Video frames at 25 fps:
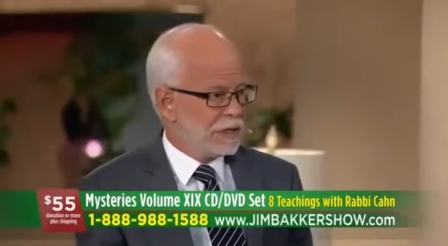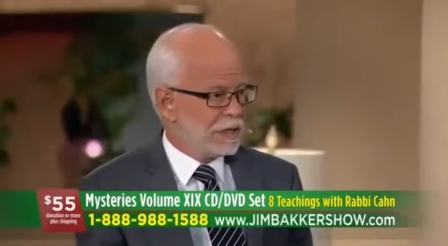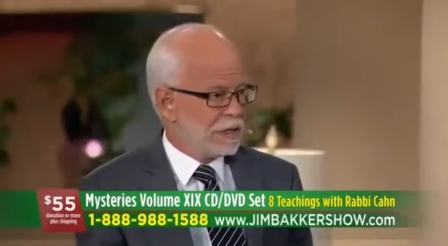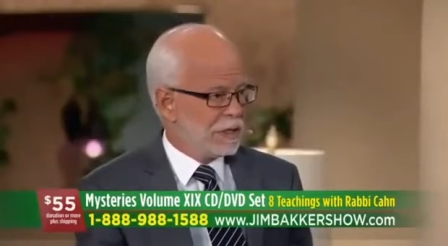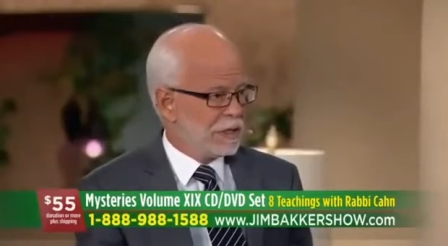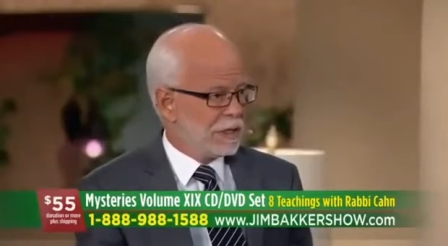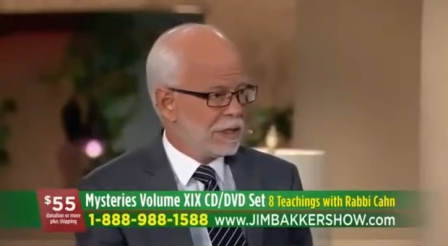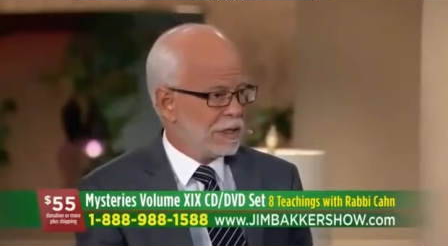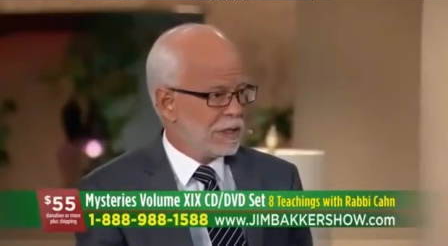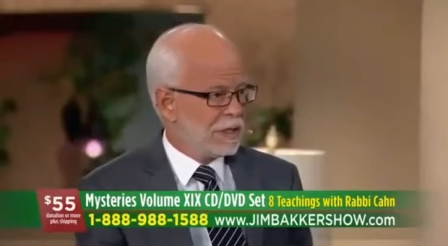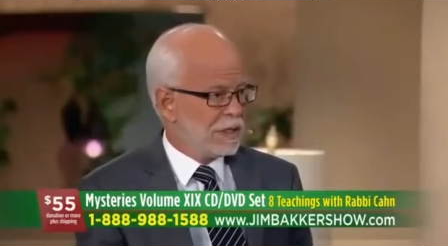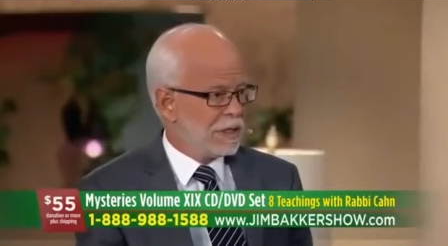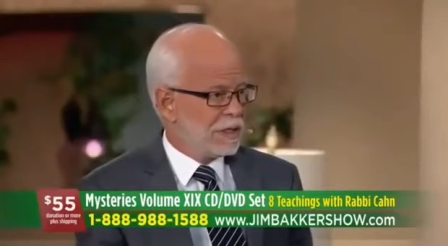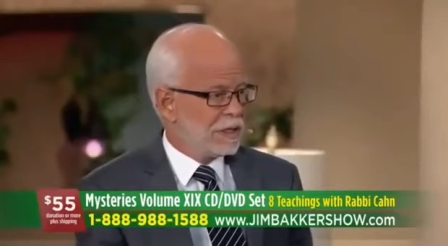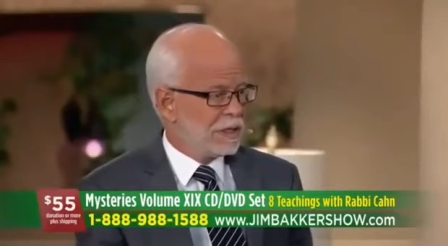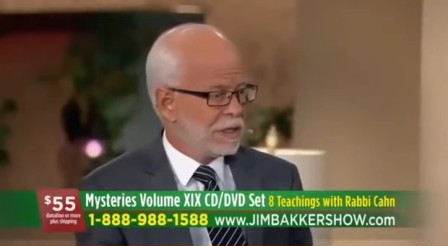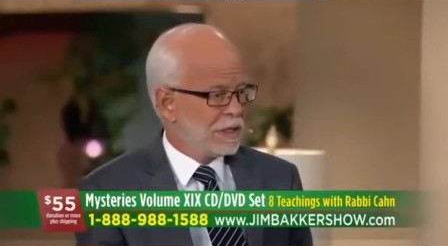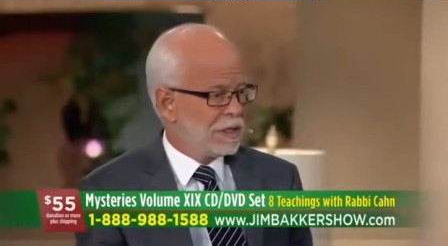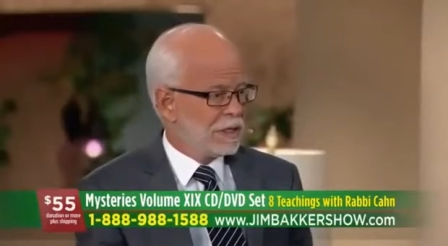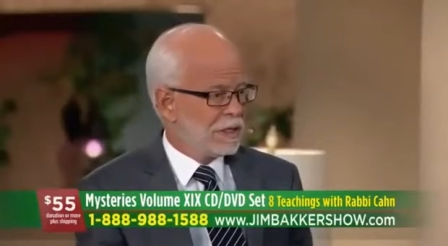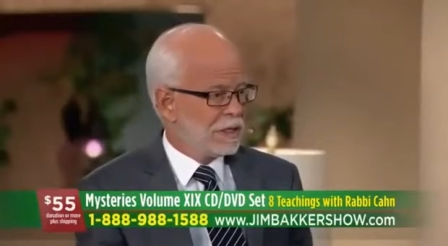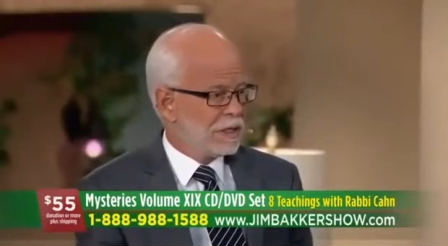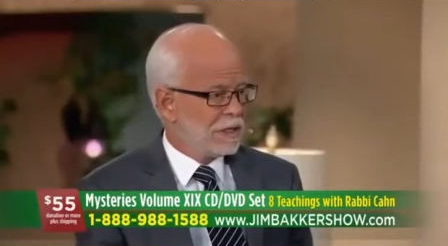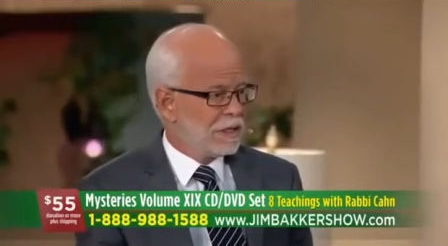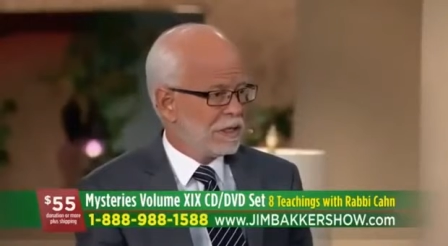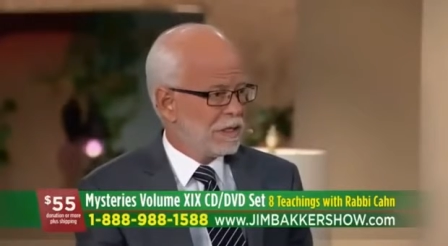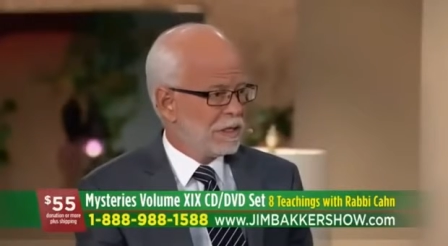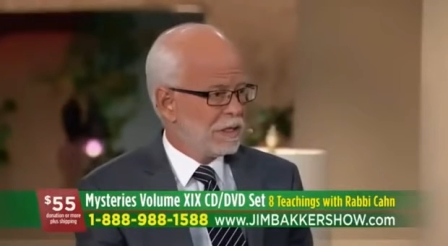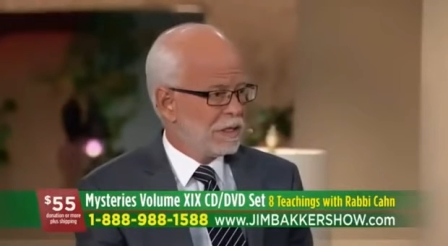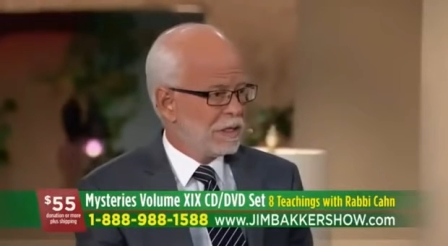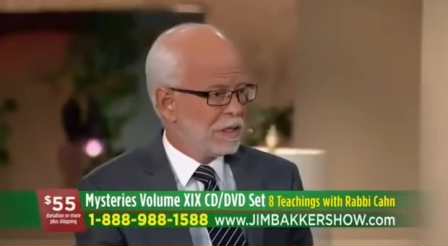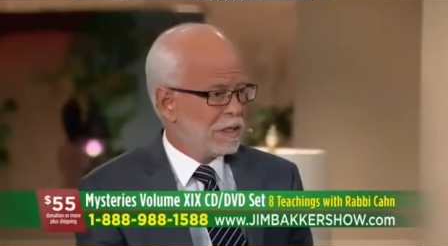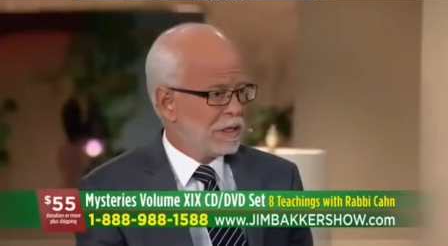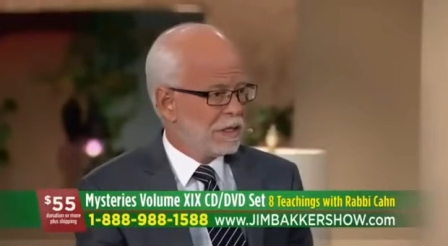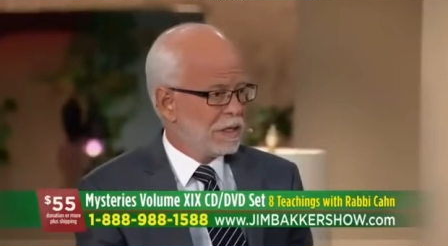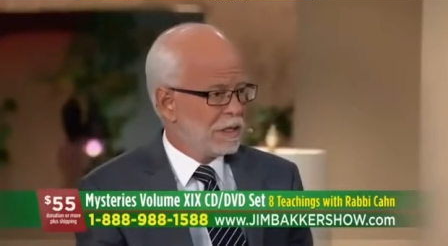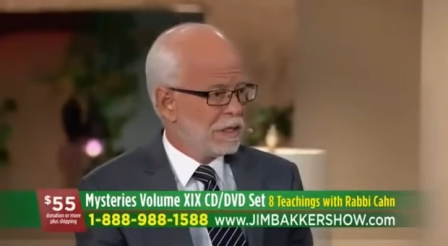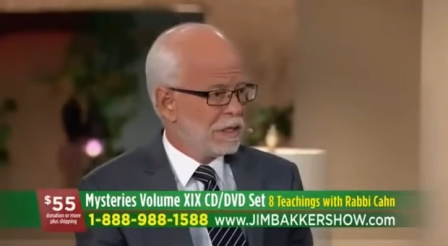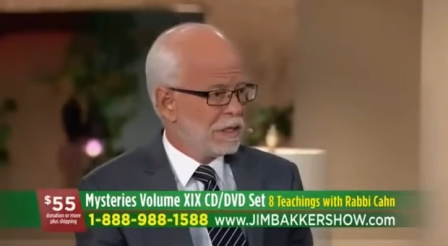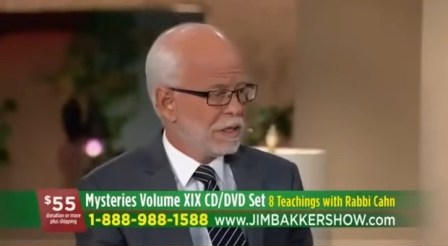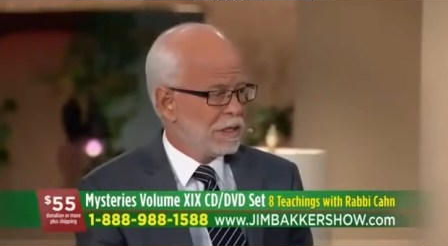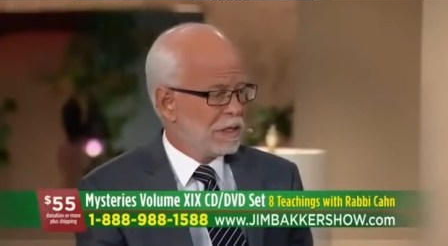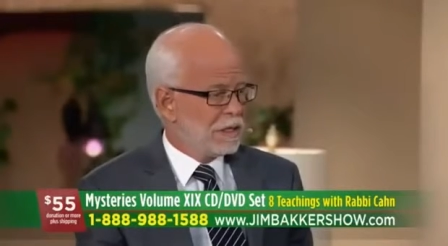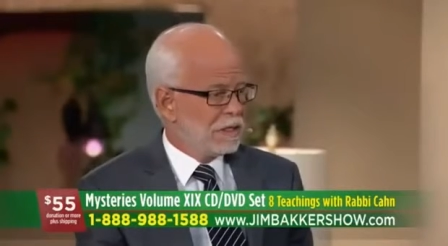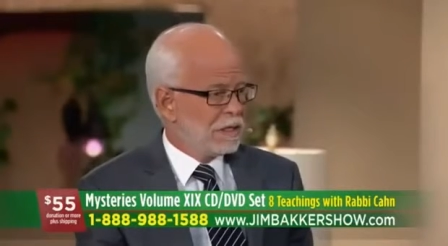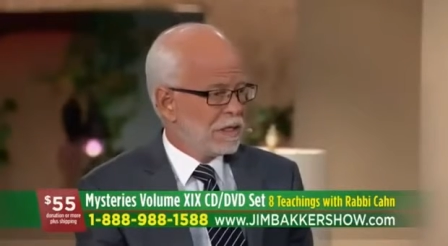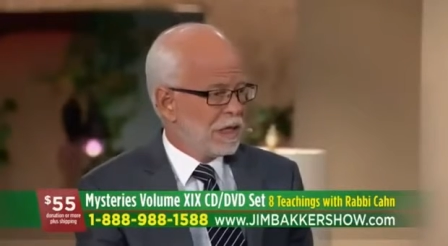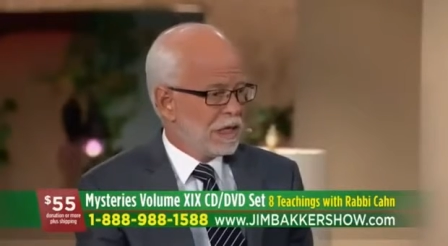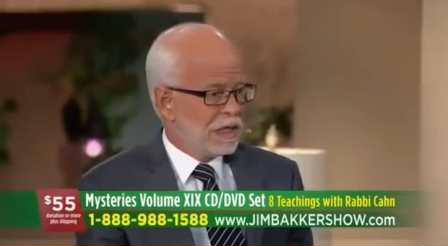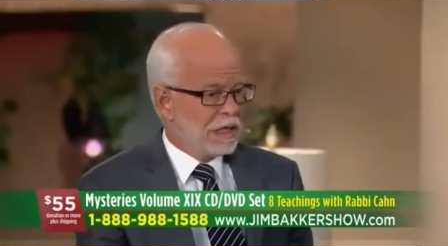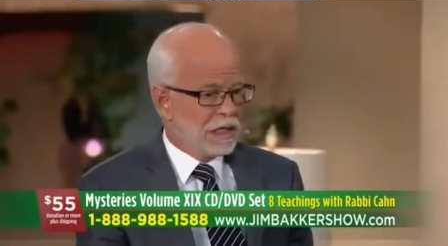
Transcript: Yeah. Yeah. And they